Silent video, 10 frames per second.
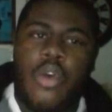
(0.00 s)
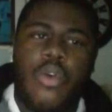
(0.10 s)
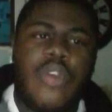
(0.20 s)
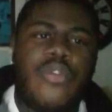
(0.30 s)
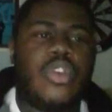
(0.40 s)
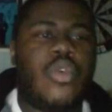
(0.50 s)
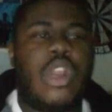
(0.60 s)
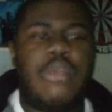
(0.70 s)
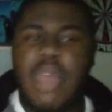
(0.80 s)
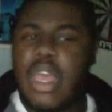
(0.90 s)
whoever's
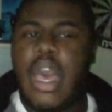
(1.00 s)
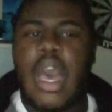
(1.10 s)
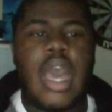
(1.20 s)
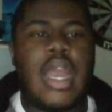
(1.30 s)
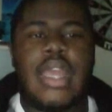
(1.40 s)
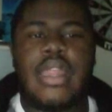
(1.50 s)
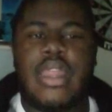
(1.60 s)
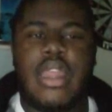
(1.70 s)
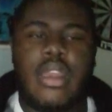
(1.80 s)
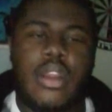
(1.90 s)
going to be cut,
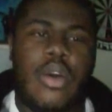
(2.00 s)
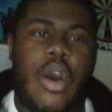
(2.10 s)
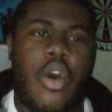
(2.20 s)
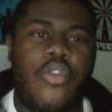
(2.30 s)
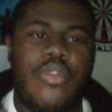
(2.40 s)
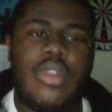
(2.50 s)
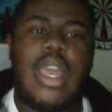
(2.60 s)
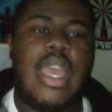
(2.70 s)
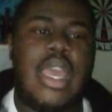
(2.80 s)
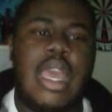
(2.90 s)

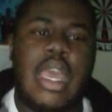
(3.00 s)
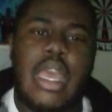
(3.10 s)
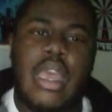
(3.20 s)
hopefully.